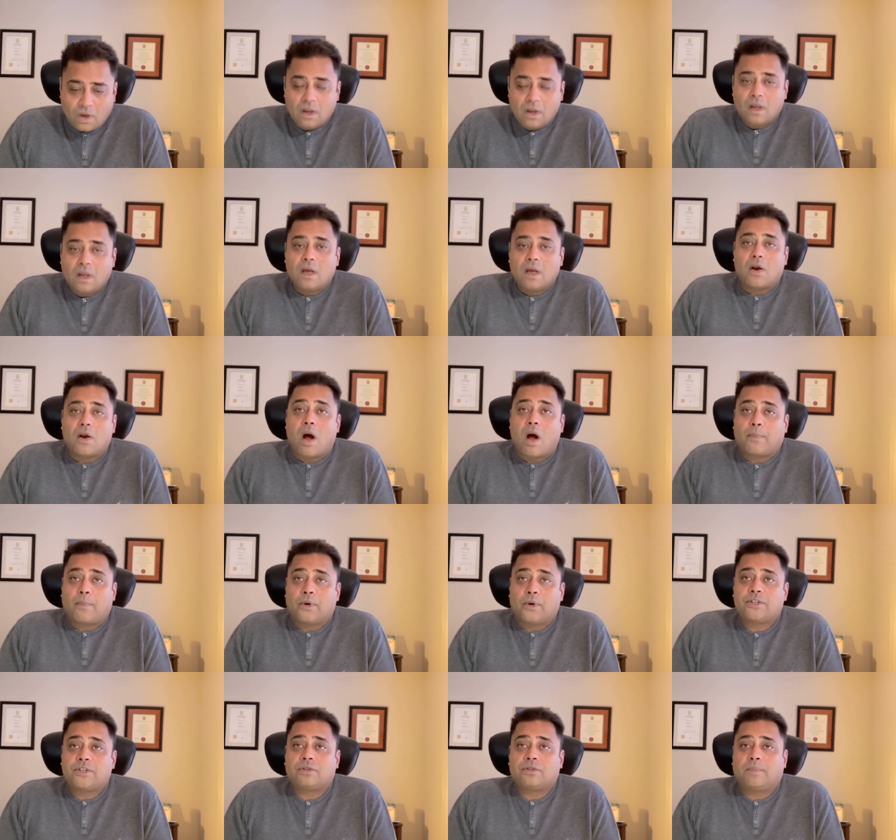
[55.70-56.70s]
An
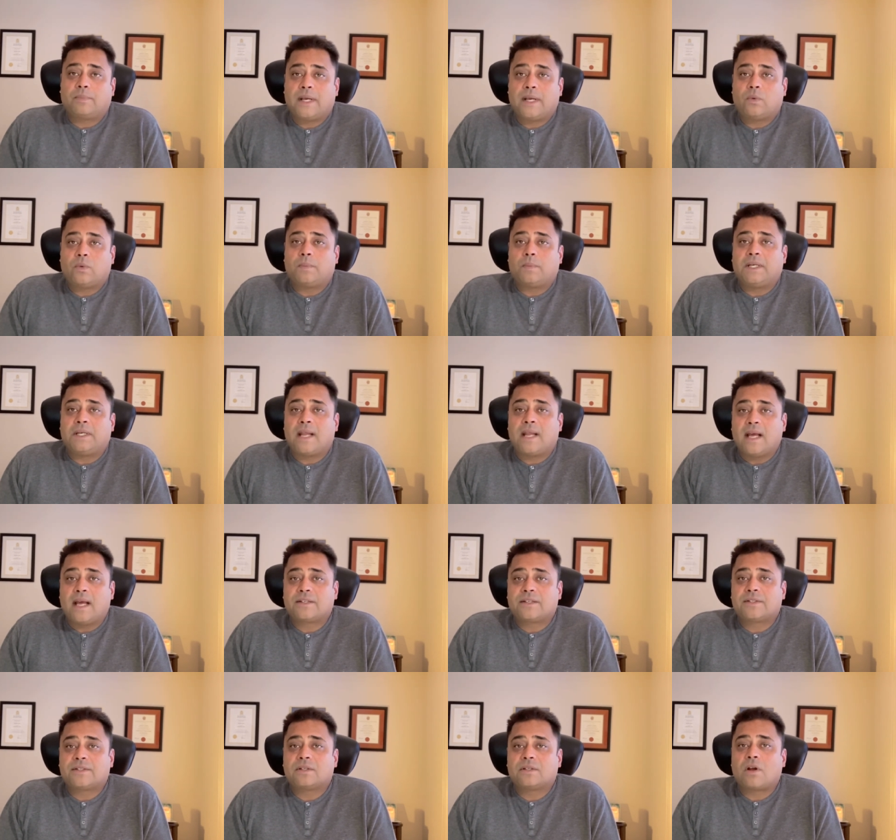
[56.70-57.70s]
operational plan would be
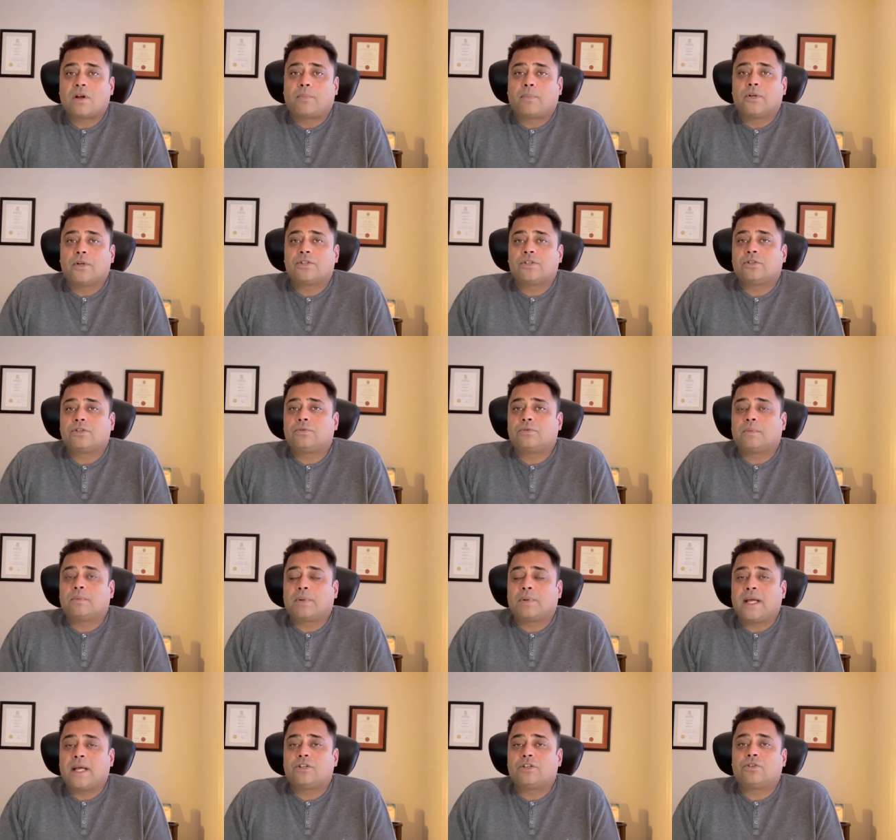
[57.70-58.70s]
next. An operational
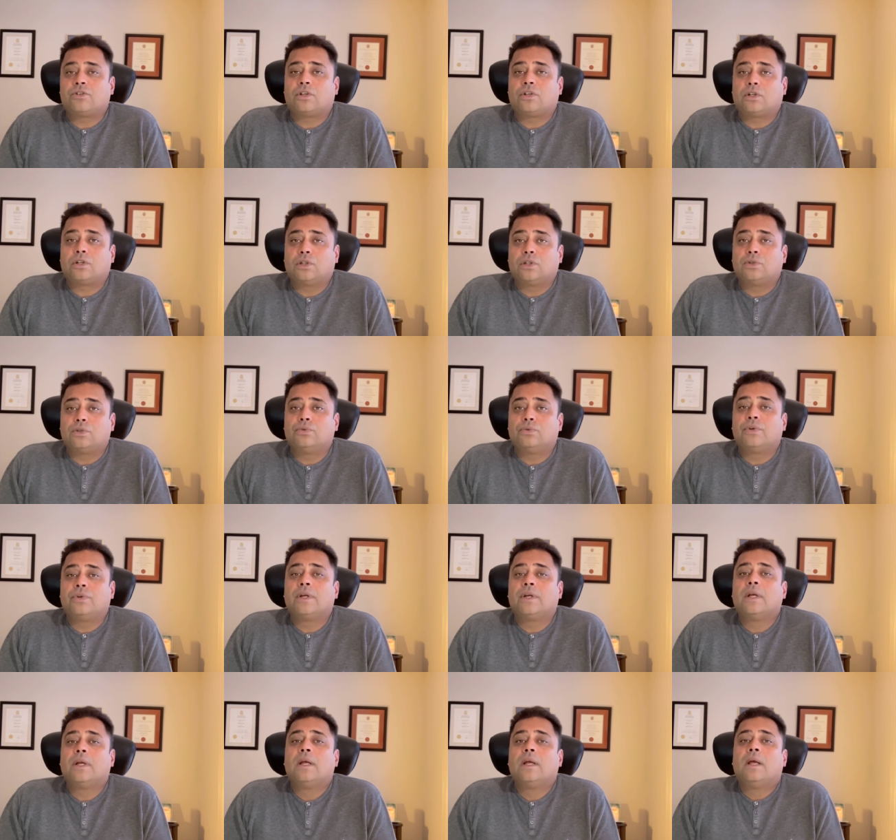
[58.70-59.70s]
plan should include
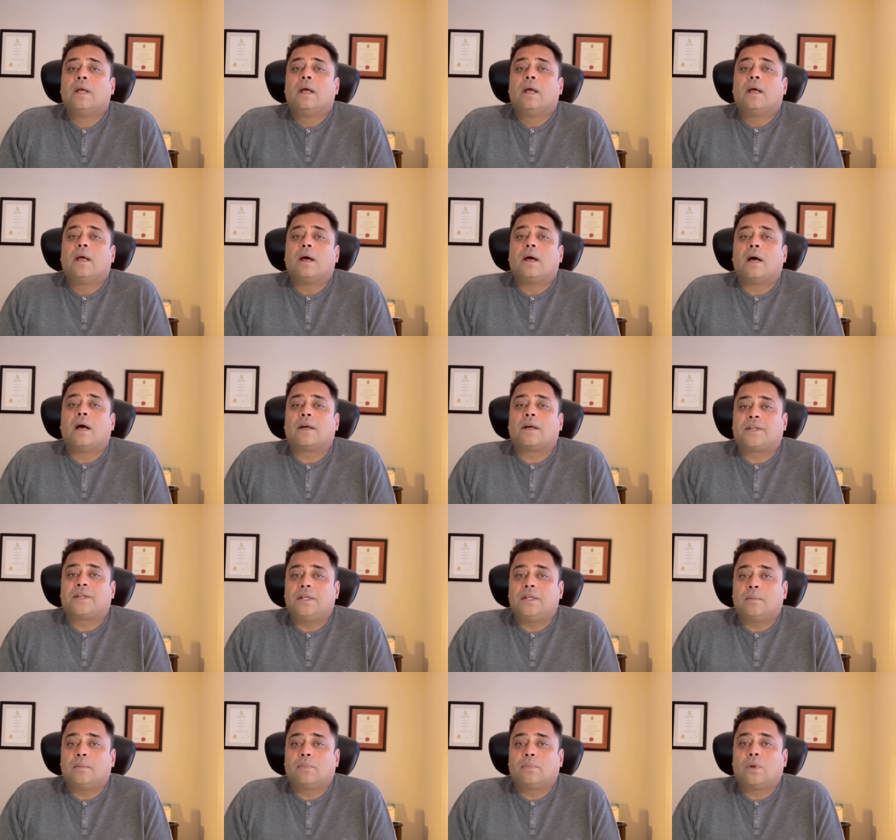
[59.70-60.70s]
key
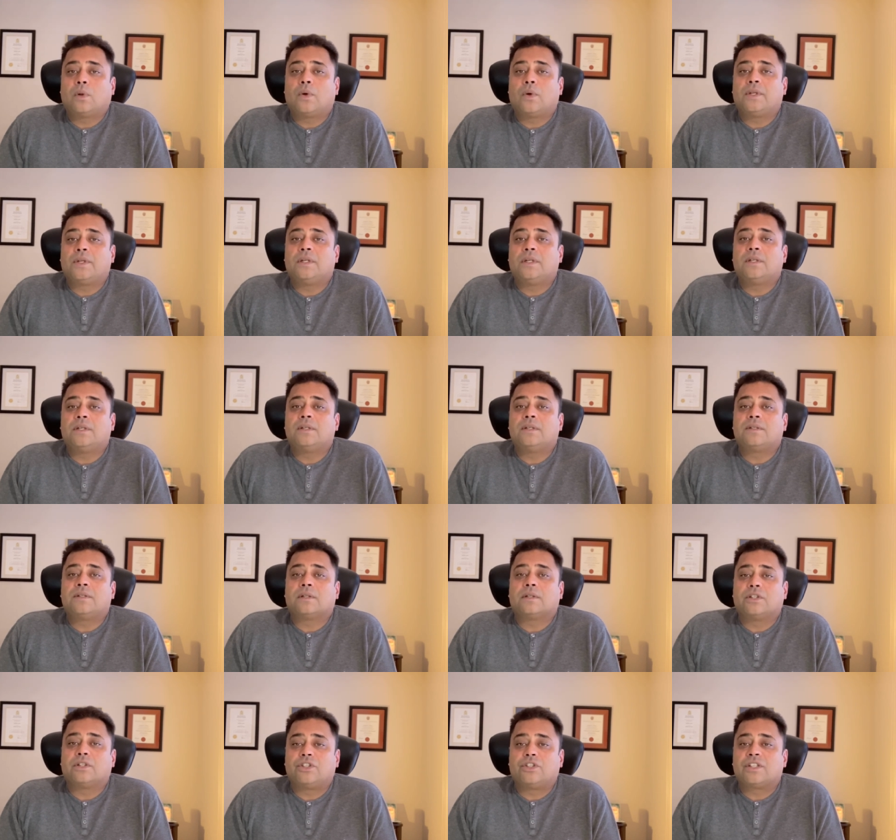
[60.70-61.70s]
employees,
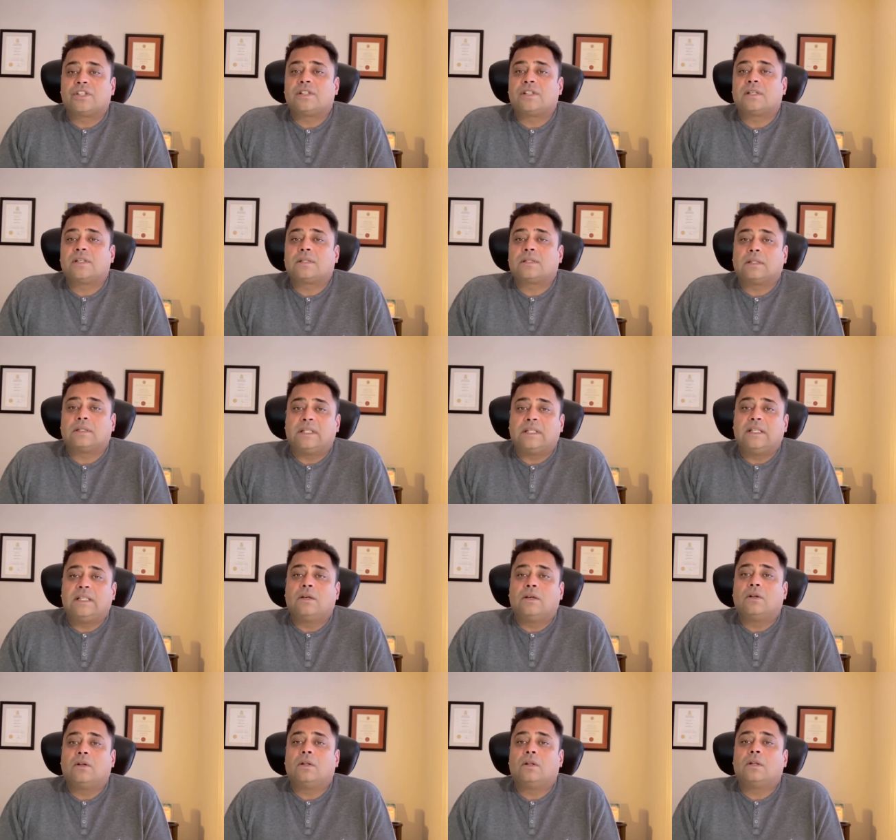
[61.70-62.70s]
logistics,
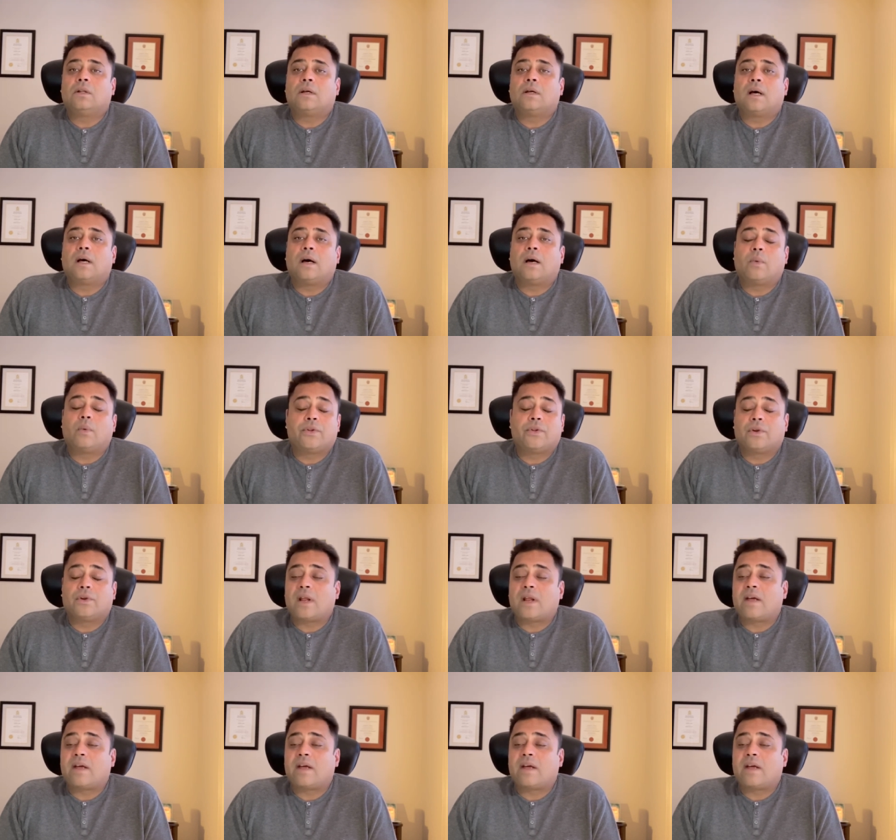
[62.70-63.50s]
legal, whether you're going to have